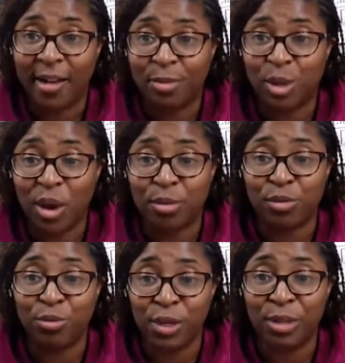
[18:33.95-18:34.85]
So I
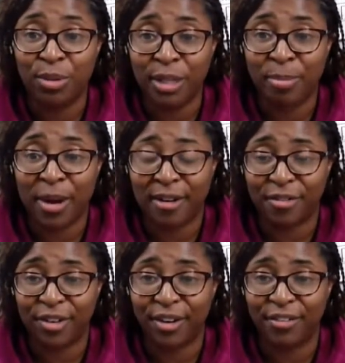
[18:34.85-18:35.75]
was really, really proud
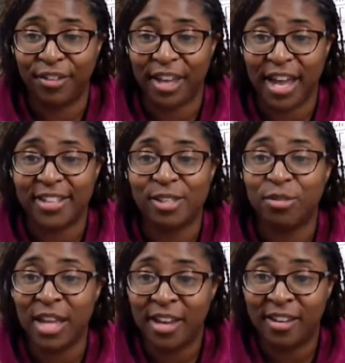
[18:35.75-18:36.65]
of her for that.
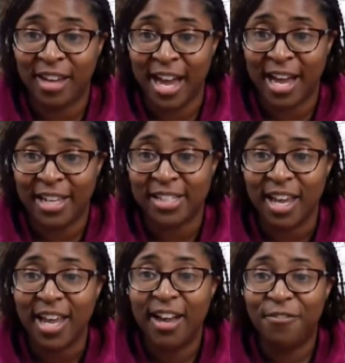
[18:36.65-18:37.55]
So thank you guys
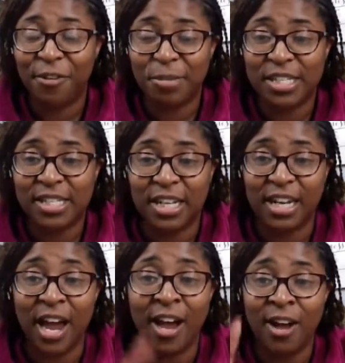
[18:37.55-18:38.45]
for Miss
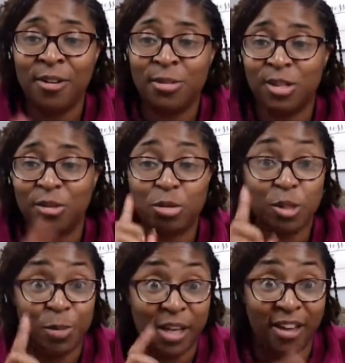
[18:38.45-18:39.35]
Sydney. I also,
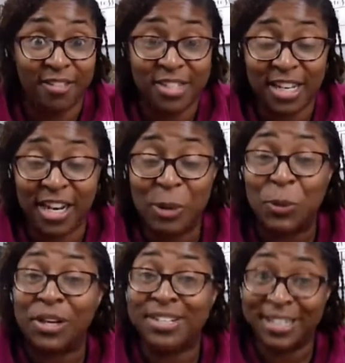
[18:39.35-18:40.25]
speaking of Sydney,
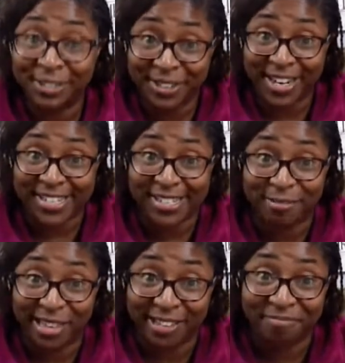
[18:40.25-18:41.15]
want to tell you guys
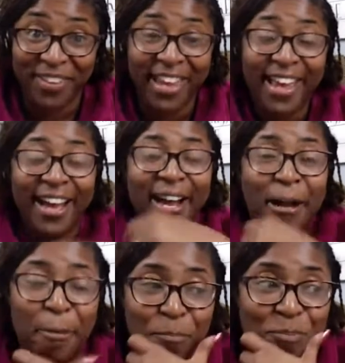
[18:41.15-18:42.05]
something.
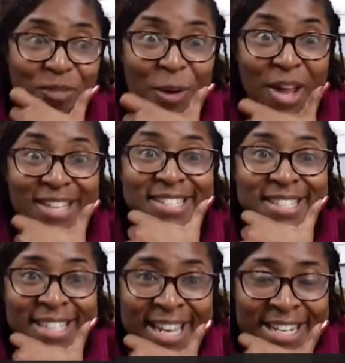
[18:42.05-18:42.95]

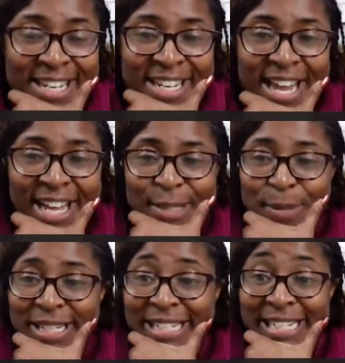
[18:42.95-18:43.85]
Sydney has
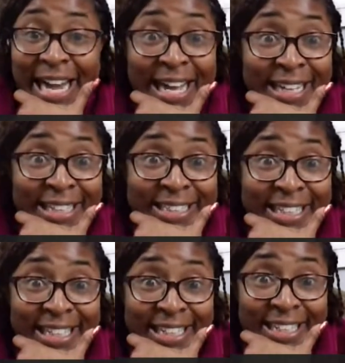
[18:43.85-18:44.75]
been dying
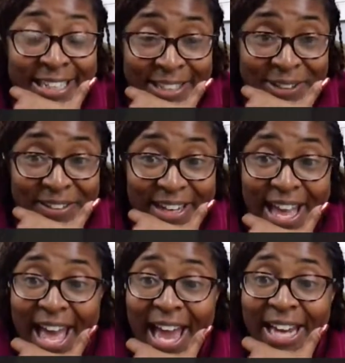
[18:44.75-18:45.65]
to get here,
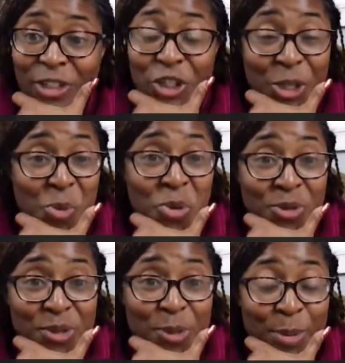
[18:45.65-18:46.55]
and she
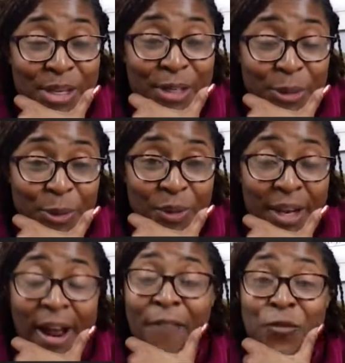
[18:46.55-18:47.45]
wants to be
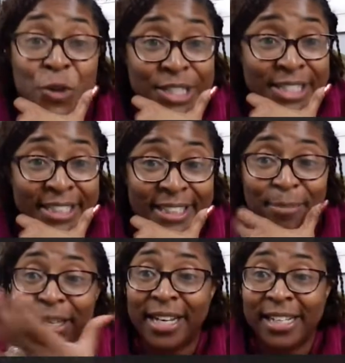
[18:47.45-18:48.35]
included.
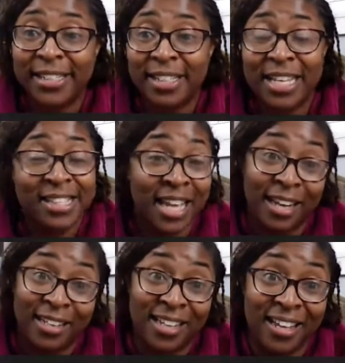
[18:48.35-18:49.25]
Unfortunately, because it's
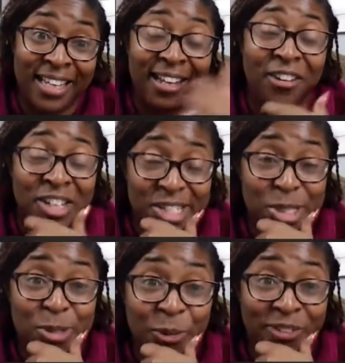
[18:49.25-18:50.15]
9:00 here and
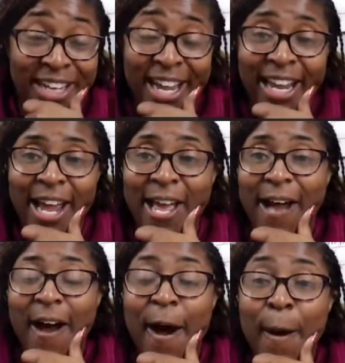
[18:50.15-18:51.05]
it's a school night,
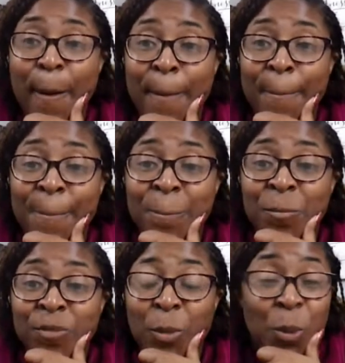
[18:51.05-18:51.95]

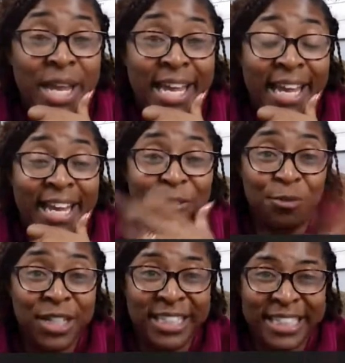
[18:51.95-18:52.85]
we can't
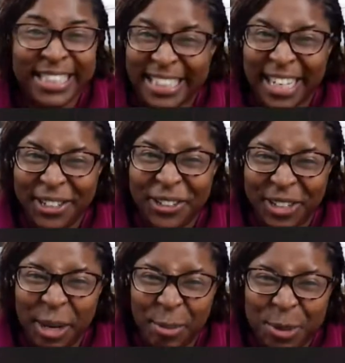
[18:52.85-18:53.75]
really let
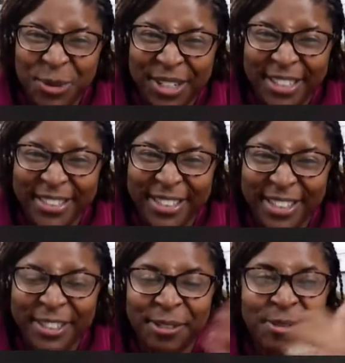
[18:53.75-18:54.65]
her come on,
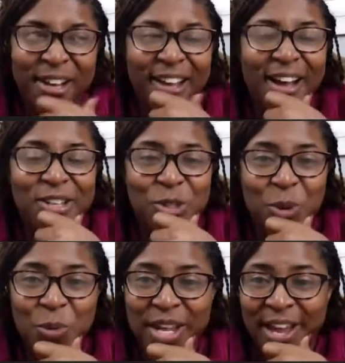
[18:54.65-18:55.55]

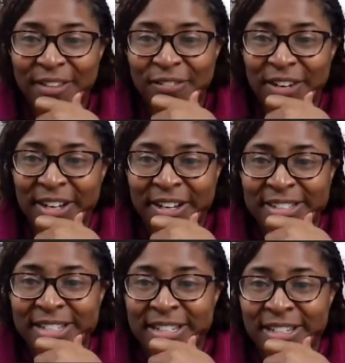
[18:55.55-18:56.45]
So we have,
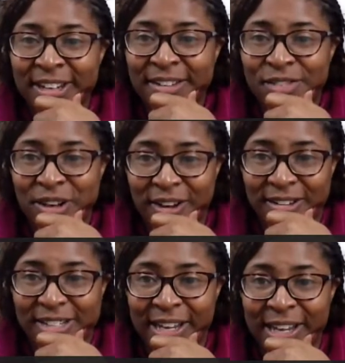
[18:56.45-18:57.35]
Sydney and I have
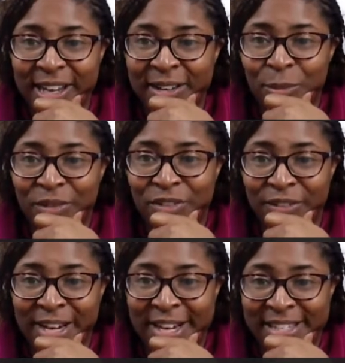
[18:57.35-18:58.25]
talked, and we've
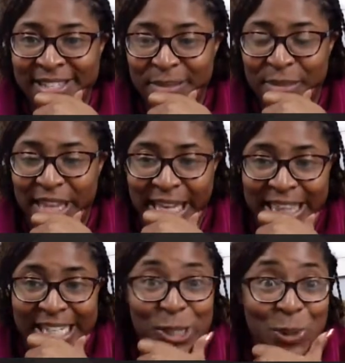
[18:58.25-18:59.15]
devised something
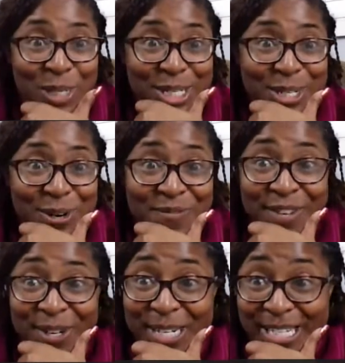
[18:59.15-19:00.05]
that is going to start
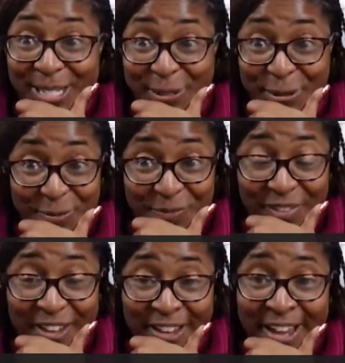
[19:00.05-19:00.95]
very soon.
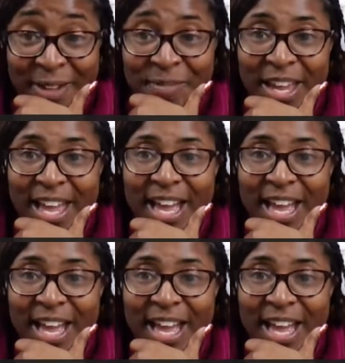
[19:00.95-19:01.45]
Okay.